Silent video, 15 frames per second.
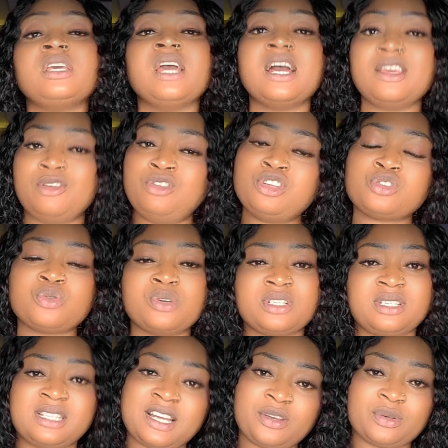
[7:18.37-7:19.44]
Yeah, you need to
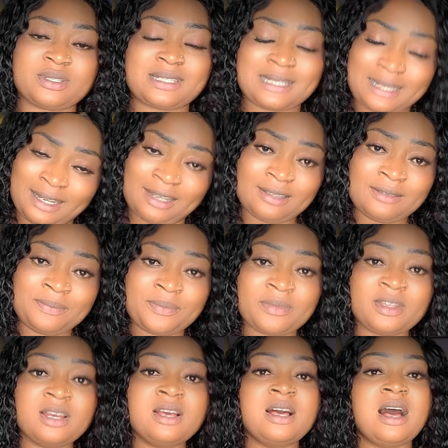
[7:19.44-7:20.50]
understand your skin
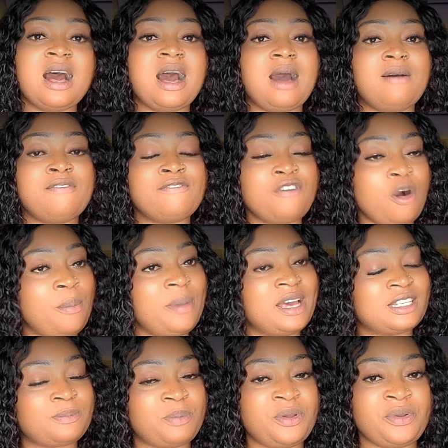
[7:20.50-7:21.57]
from
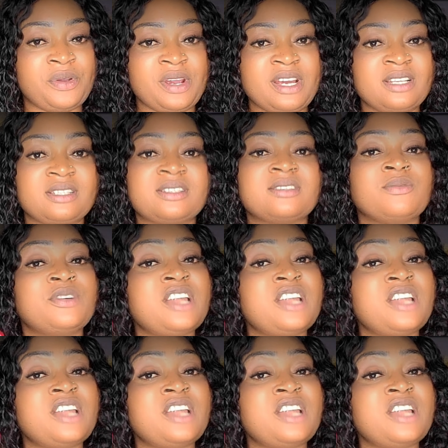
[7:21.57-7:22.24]
experience.